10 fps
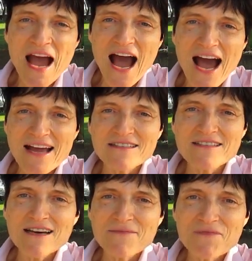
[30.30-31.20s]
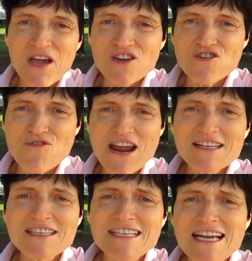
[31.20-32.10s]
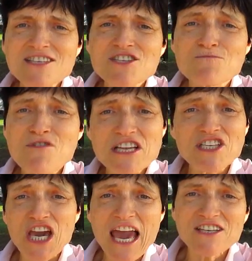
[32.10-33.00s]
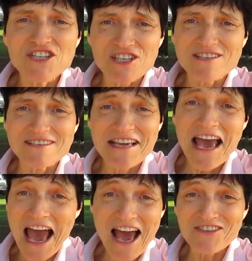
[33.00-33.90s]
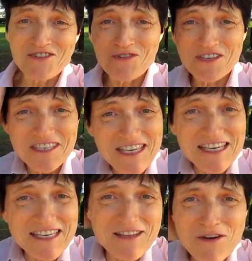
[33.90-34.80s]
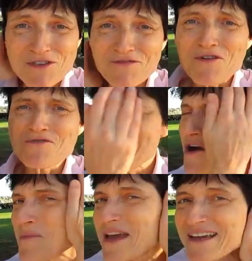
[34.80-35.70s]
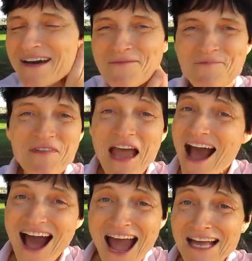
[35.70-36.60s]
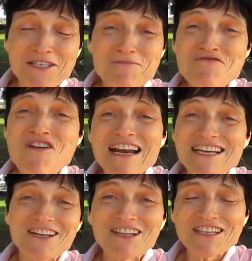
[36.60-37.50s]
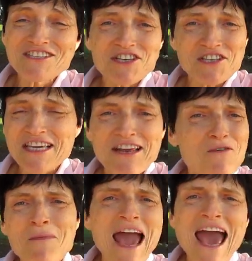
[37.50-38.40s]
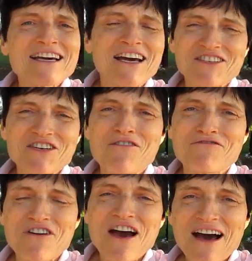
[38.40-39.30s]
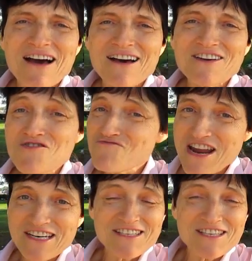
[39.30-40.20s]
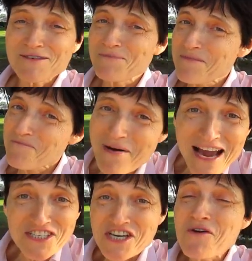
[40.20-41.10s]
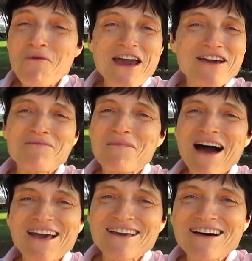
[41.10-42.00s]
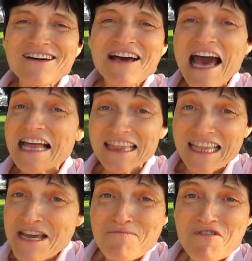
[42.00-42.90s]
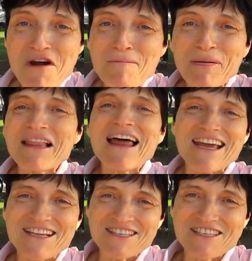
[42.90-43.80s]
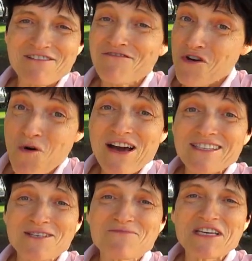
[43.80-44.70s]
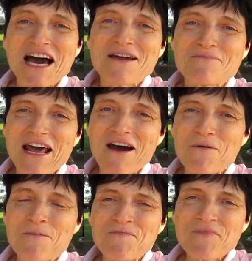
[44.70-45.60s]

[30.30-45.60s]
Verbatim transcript: and Uranus tends to bring changes. As you can see, those of you who know me, I had to be radical and just get all my hair cut off. Uranus has been bashing away at my Libra planets for quite some time now.